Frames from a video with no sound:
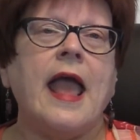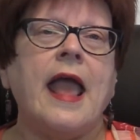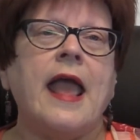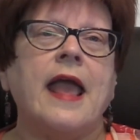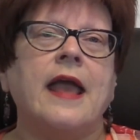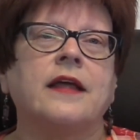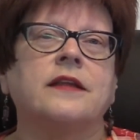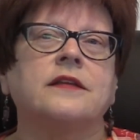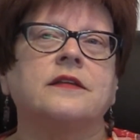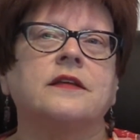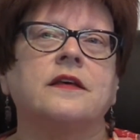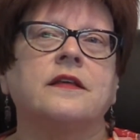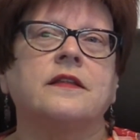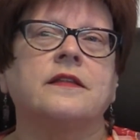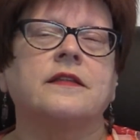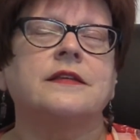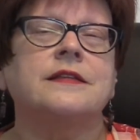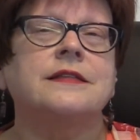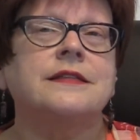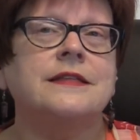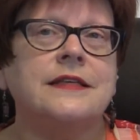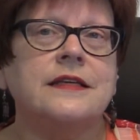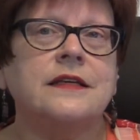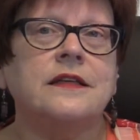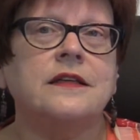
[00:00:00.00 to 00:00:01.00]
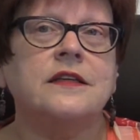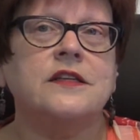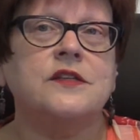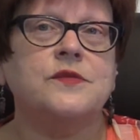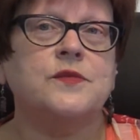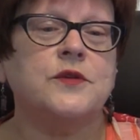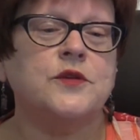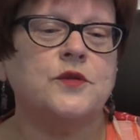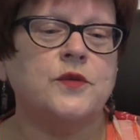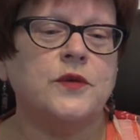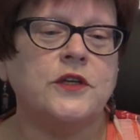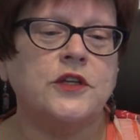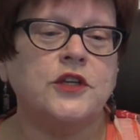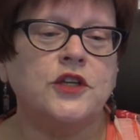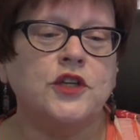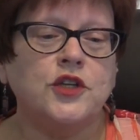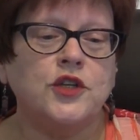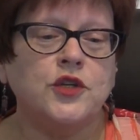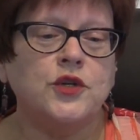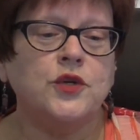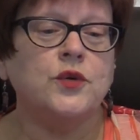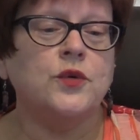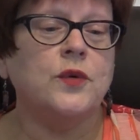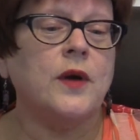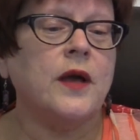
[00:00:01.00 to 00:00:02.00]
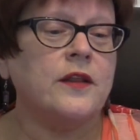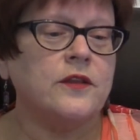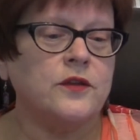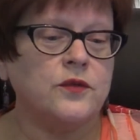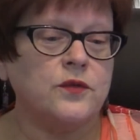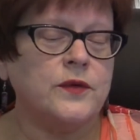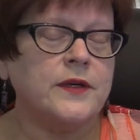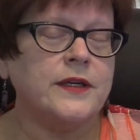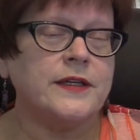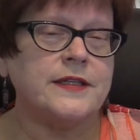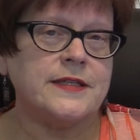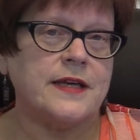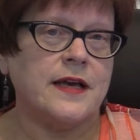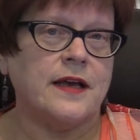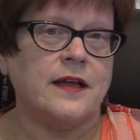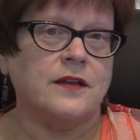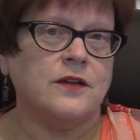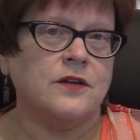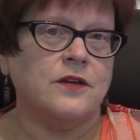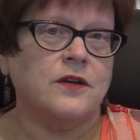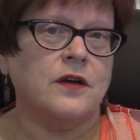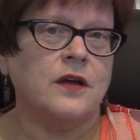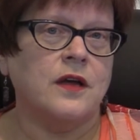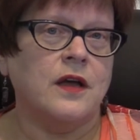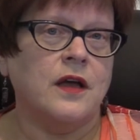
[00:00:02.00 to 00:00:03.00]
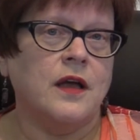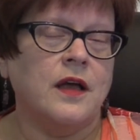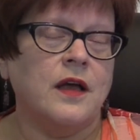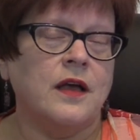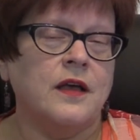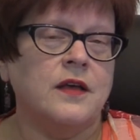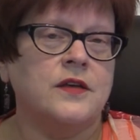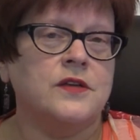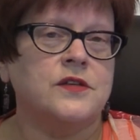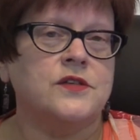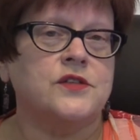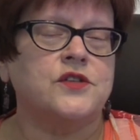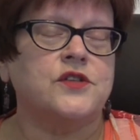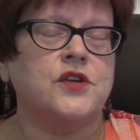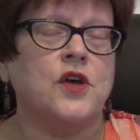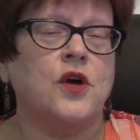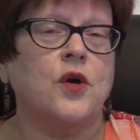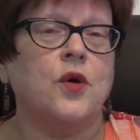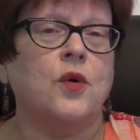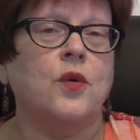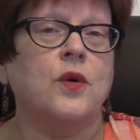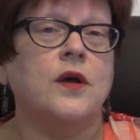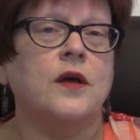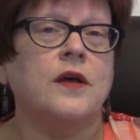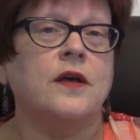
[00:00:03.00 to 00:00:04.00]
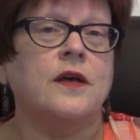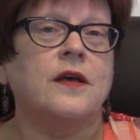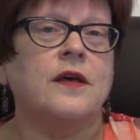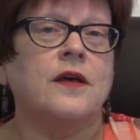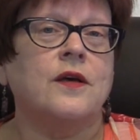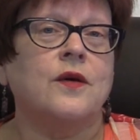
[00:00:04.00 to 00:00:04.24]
And the deal is between you and the retailer. So